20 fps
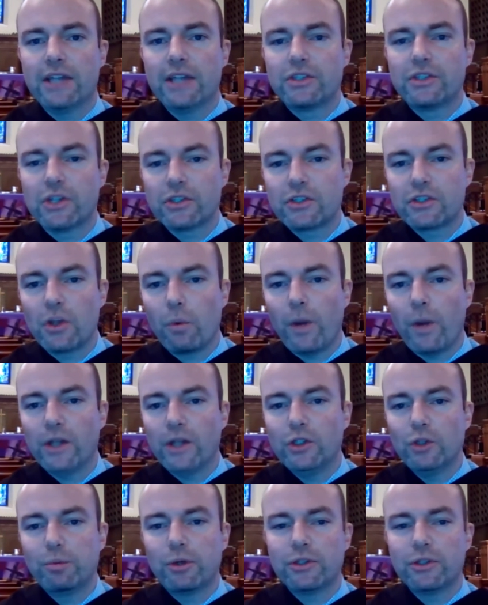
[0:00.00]
It's just that
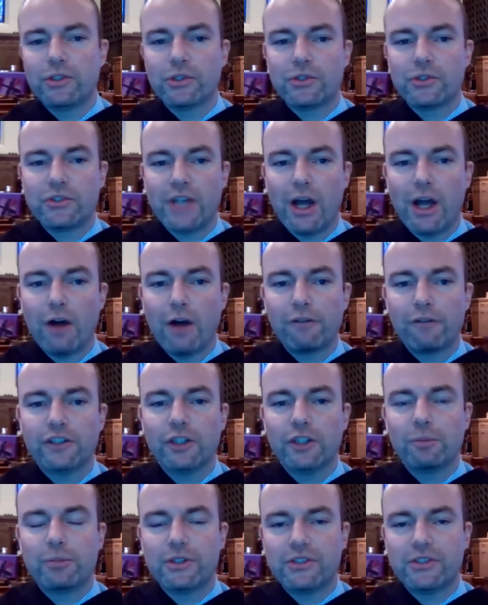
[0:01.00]
when you put yourself
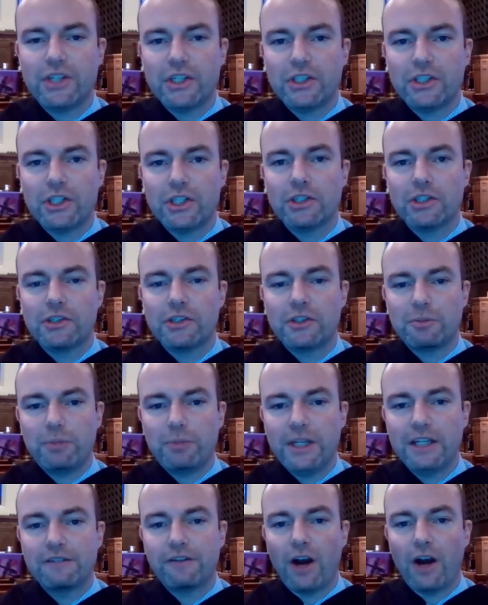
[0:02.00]
in a position to
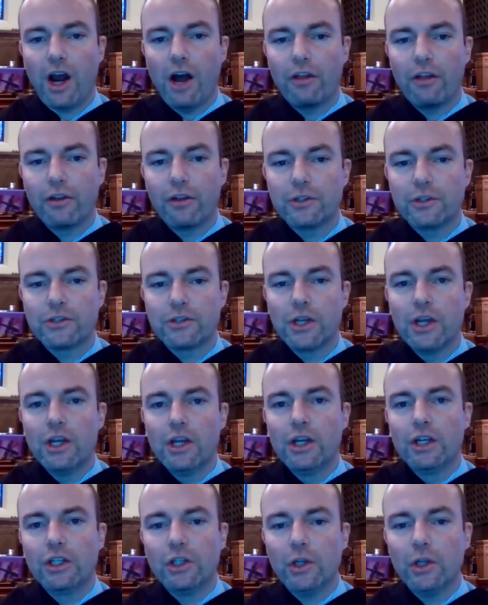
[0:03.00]
speak for others,
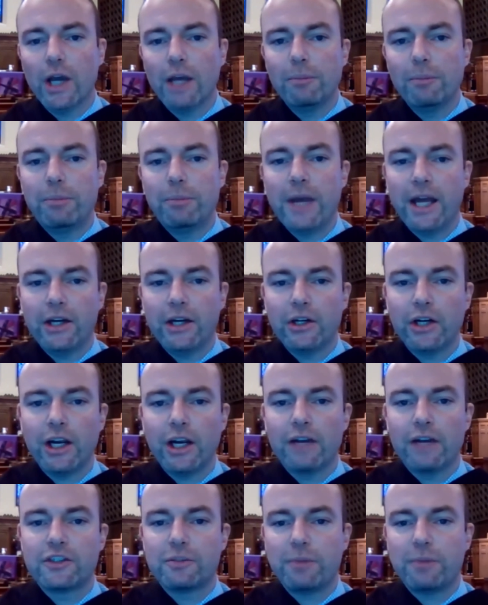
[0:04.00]
you had better
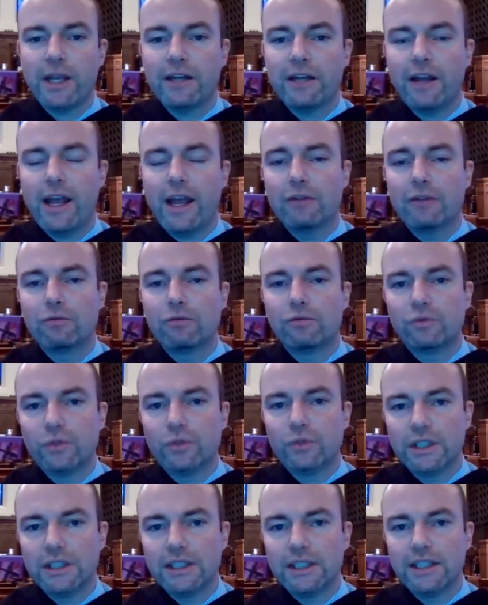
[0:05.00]
have spent a
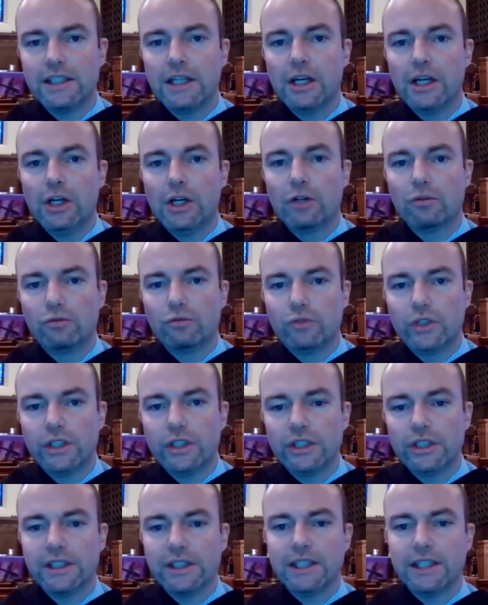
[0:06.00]
really,
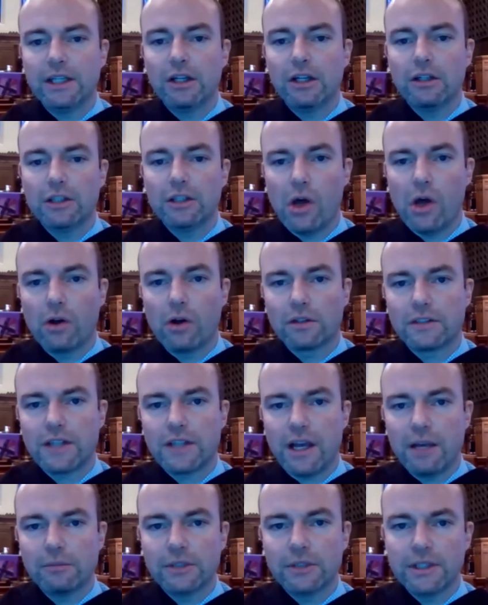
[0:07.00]
really long
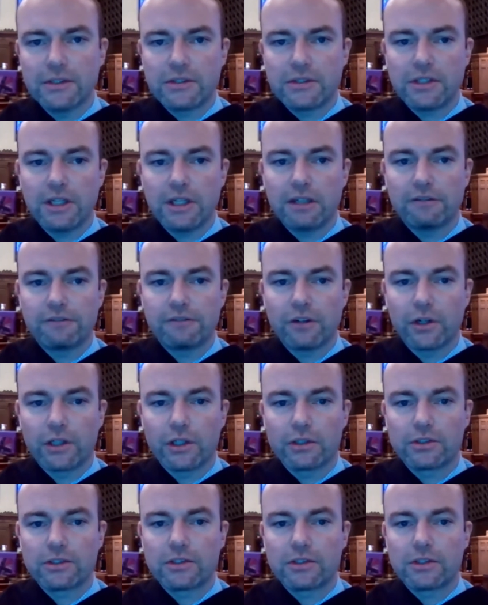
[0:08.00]
time listening
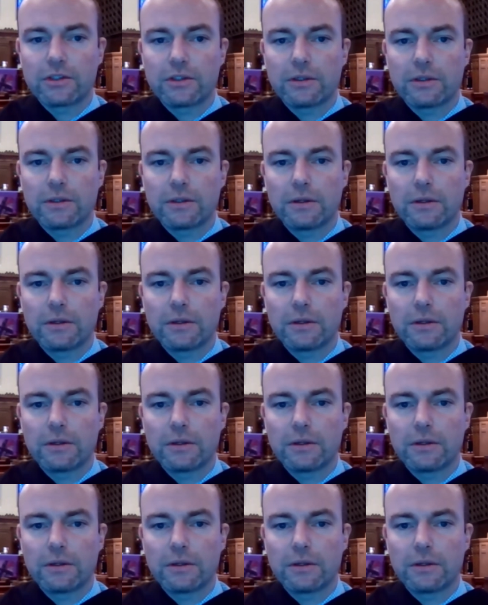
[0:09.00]
first.